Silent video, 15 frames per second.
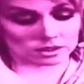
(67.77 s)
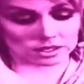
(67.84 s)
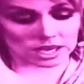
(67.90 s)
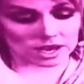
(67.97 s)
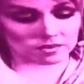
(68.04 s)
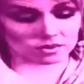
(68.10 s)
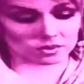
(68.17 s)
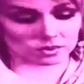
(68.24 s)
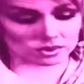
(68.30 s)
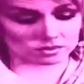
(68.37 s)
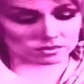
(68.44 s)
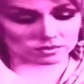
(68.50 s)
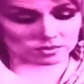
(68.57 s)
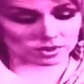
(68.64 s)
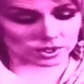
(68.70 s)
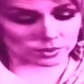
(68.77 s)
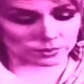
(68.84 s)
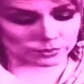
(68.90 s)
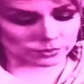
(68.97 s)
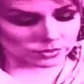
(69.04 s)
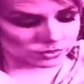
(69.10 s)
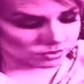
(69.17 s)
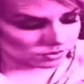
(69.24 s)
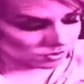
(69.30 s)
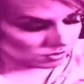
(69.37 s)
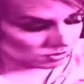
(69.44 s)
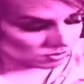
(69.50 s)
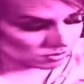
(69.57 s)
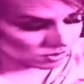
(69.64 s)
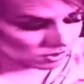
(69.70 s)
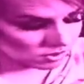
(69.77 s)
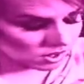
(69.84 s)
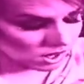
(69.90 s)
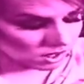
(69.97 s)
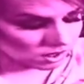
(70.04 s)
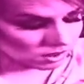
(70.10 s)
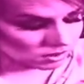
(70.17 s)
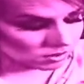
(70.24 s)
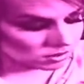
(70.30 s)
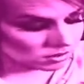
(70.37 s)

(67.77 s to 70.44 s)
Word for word: everyone from uh,